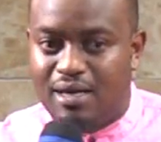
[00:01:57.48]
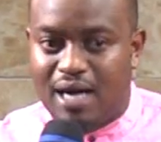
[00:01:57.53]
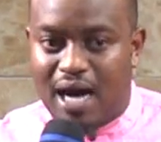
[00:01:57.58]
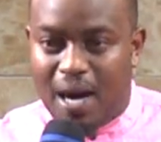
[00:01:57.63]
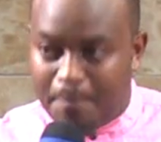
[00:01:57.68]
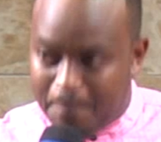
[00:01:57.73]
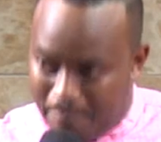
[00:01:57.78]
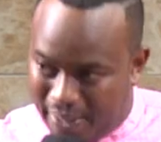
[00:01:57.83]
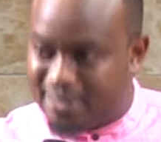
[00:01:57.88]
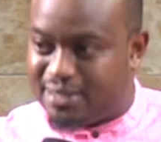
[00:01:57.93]

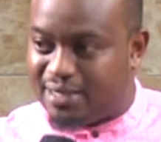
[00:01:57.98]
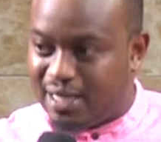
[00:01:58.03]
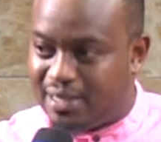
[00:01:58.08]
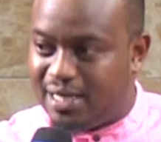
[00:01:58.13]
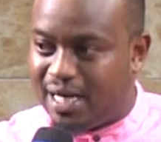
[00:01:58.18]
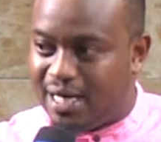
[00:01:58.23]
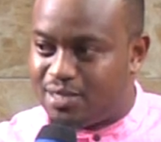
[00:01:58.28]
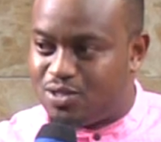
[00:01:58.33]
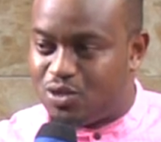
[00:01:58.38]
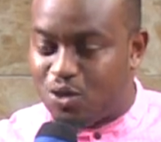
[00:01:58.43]

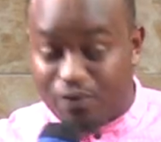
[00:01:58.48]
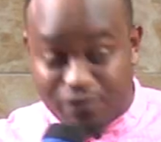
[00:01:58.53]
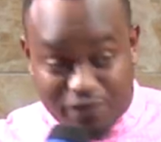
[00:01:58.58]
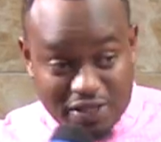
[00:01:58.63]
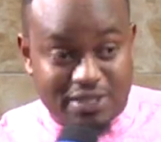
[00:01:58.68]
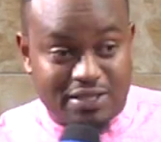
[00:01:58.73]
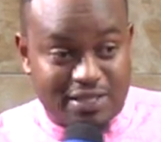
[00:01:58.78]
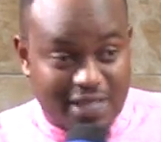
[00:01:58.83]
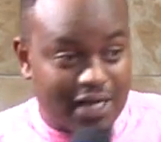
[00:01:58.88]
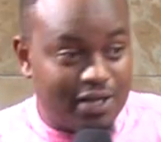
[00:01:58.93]
ambassadors of
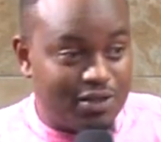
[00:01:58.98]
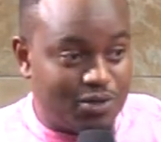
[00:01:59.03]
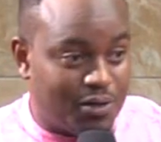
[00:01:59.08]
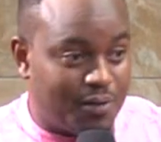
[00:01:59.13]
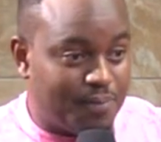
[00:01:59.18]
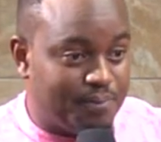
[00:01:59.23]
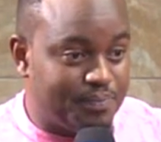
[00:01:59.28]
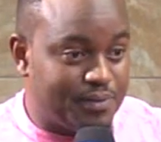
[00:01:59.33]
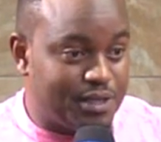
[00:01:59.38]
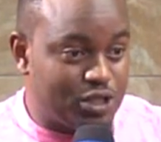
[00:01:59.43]
this kingdom."
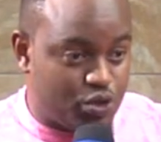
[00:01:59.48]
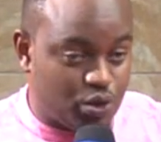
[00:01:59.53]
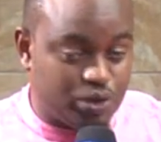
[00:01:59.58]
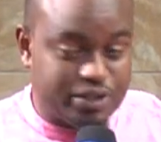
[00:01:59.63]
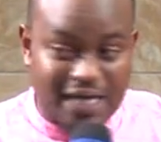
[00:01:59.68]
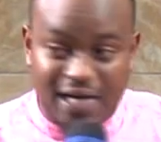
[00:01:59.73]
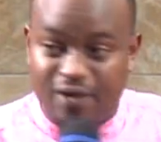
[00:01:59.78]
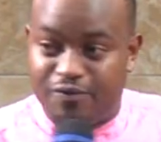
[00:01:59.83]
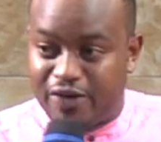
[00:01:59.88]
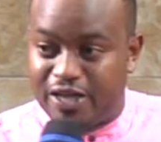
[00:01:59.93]
So
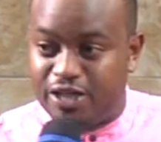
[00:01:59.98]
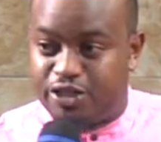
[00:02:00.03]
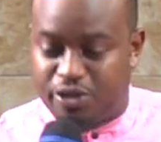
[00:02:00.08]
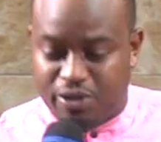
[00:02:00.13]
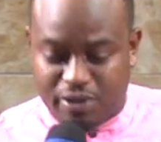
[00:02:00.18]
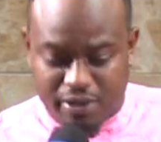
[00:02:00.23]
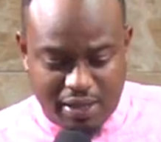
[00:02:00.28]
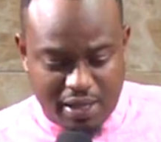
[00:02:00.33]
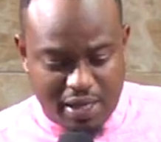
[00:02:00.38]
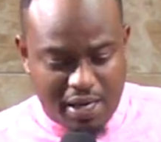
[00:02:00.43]

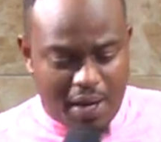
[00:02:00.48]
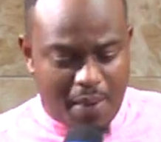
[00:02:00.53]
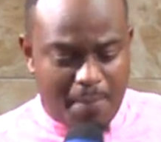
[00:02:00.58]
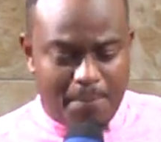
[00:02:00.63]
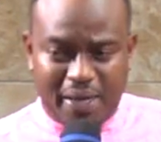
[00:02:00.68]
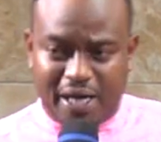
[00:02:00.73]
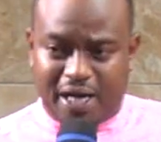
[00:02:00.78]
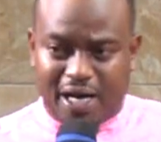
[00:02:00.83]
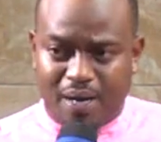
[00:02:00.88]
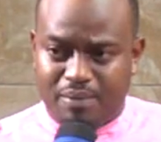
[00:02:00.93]
salvation
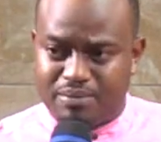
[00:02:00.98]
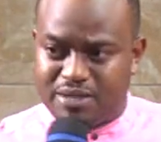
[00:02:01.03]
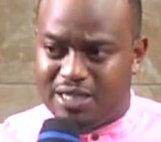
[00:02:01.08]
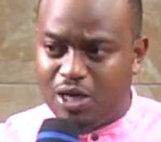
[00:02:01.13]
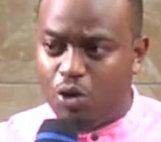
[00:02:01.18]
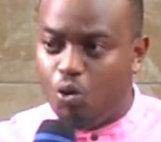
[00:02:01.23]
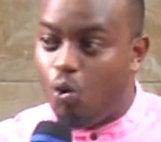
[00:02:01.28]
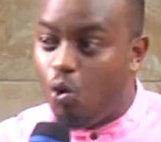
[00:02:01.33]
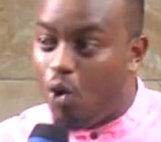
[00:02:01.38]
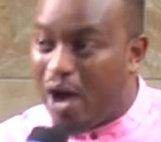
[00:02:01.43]
becomes
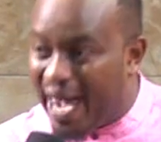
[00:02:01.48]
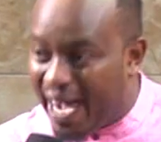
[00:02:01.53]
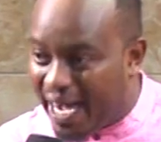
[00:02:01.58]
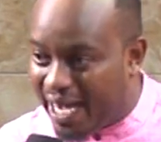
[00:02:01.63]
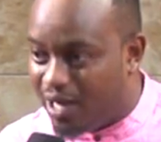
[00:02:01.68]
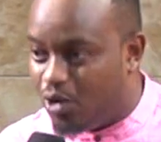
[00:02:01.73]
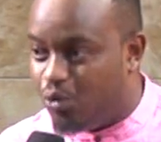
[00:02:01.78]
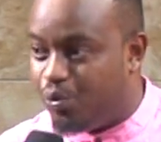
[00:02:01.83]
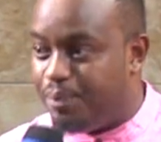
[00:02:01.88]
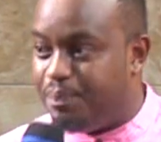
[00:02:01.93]
the
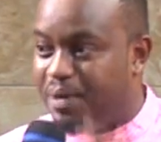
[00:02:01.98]
way we